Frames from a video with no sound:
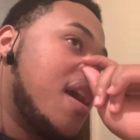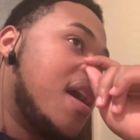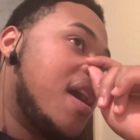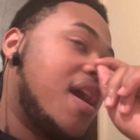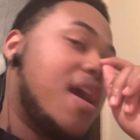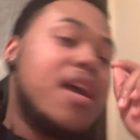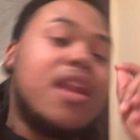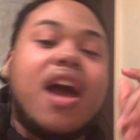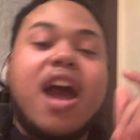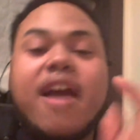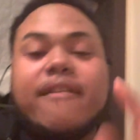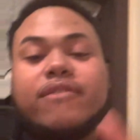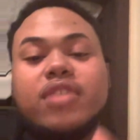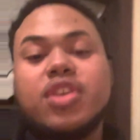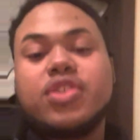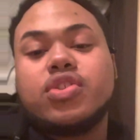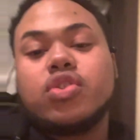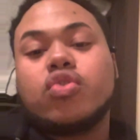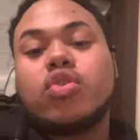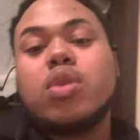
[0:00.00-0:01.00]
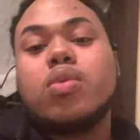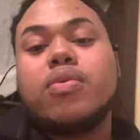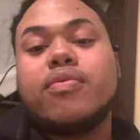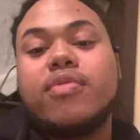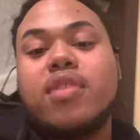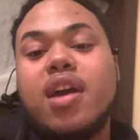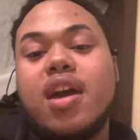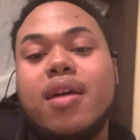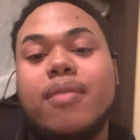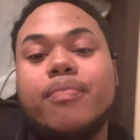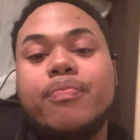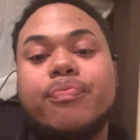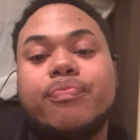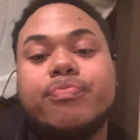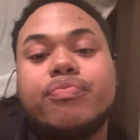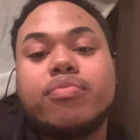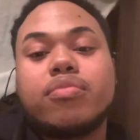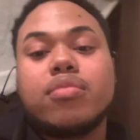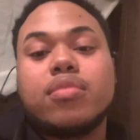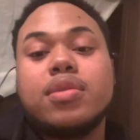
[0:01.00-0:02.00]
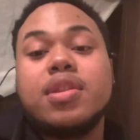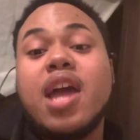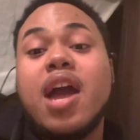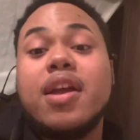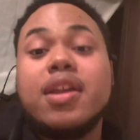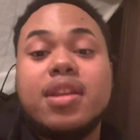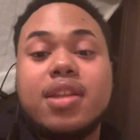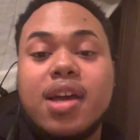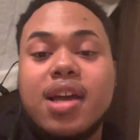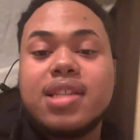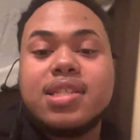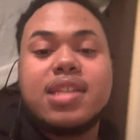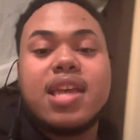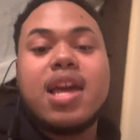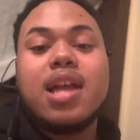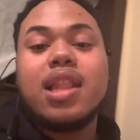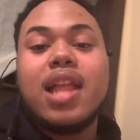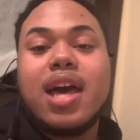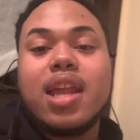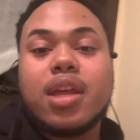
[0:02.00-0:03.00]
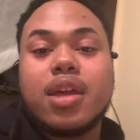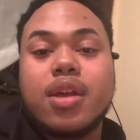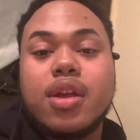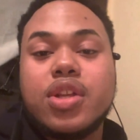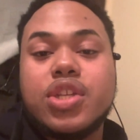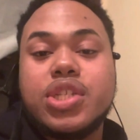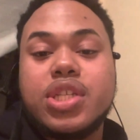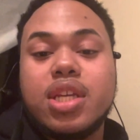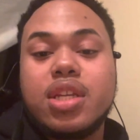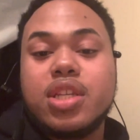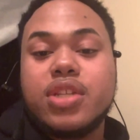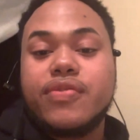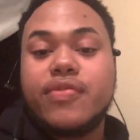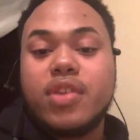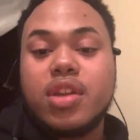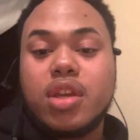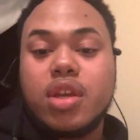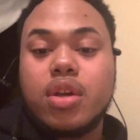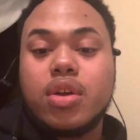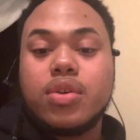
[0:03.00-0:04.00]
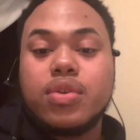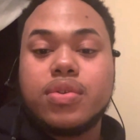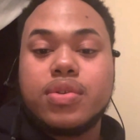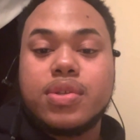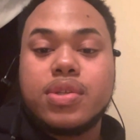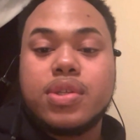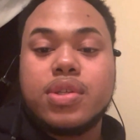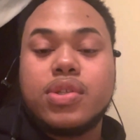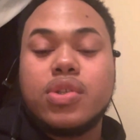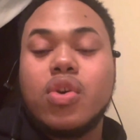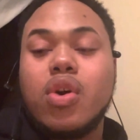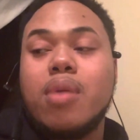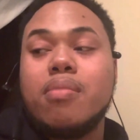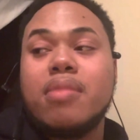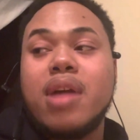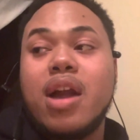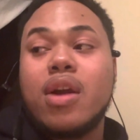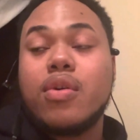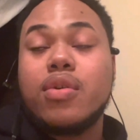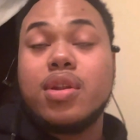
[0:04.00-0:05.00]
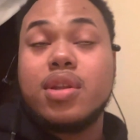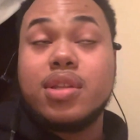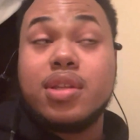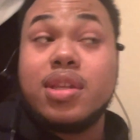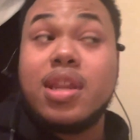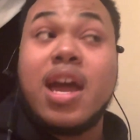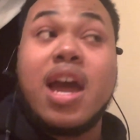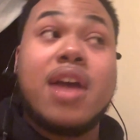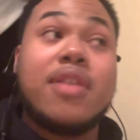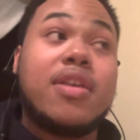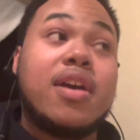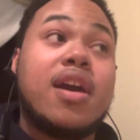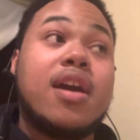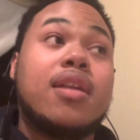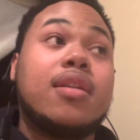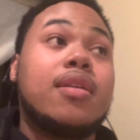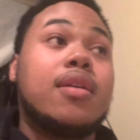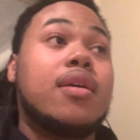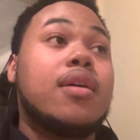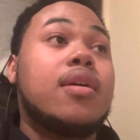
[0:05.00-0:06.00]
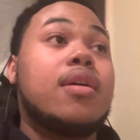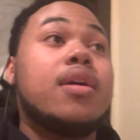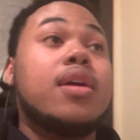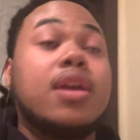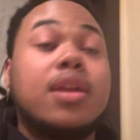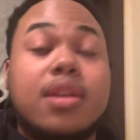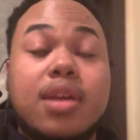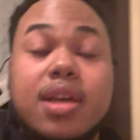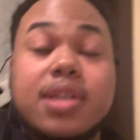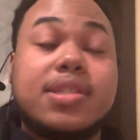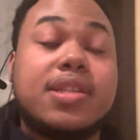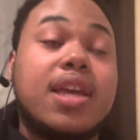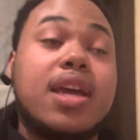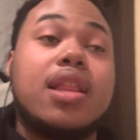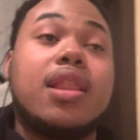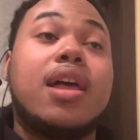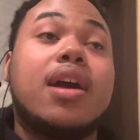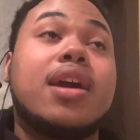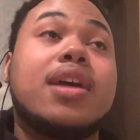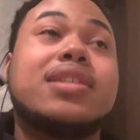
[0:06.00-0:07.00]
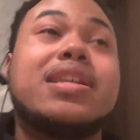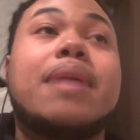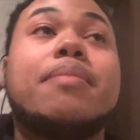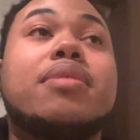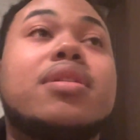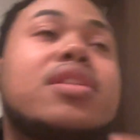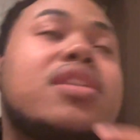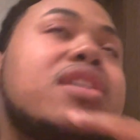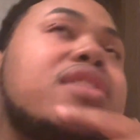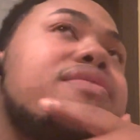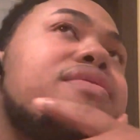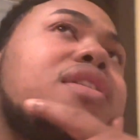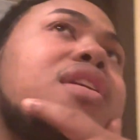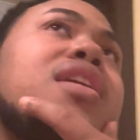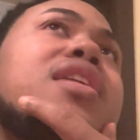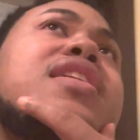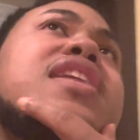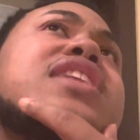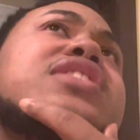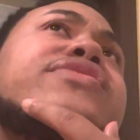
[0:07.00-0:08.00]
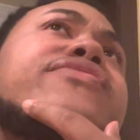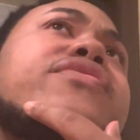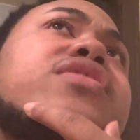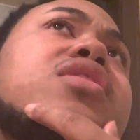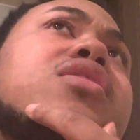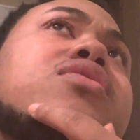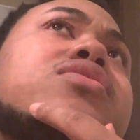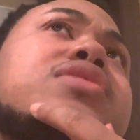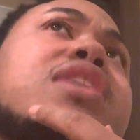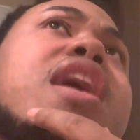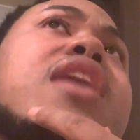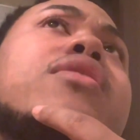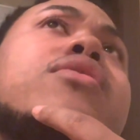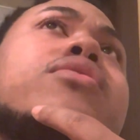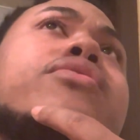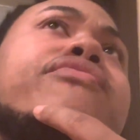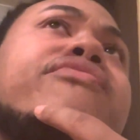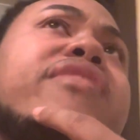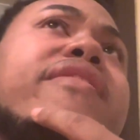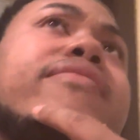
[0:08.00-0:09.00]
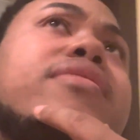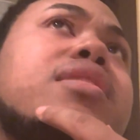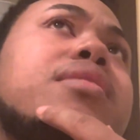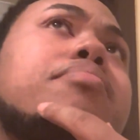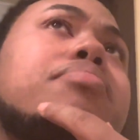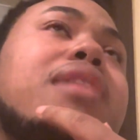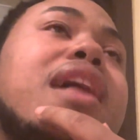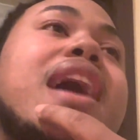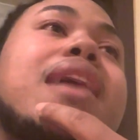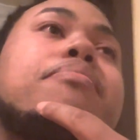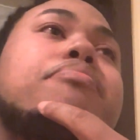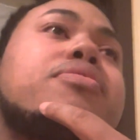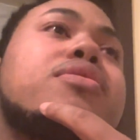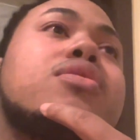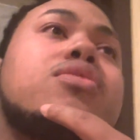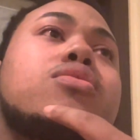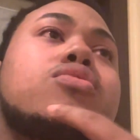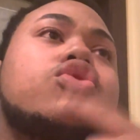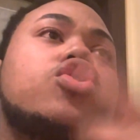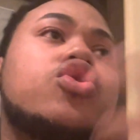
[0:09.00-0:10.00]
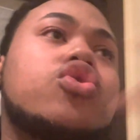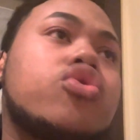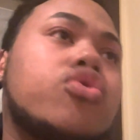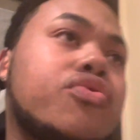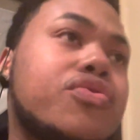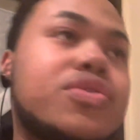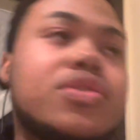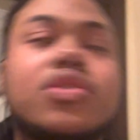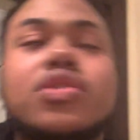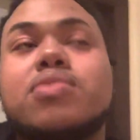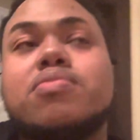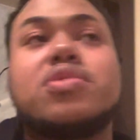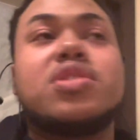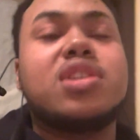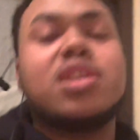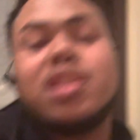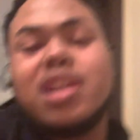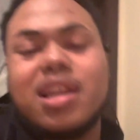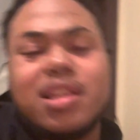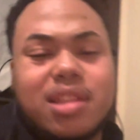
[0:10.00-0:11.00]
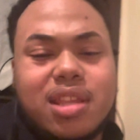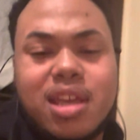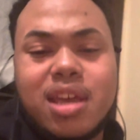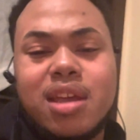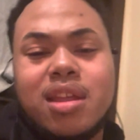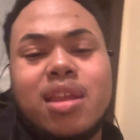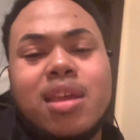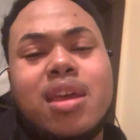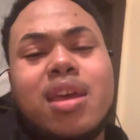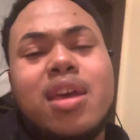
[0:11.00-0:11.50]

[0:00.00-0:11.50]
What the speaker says: And I disagree with that. Now he does say a lot of good shit in his videos. So I'm not going to deny that. He does say a lot because I believe he has a video titled 50 Black Pill Truths or some shit like that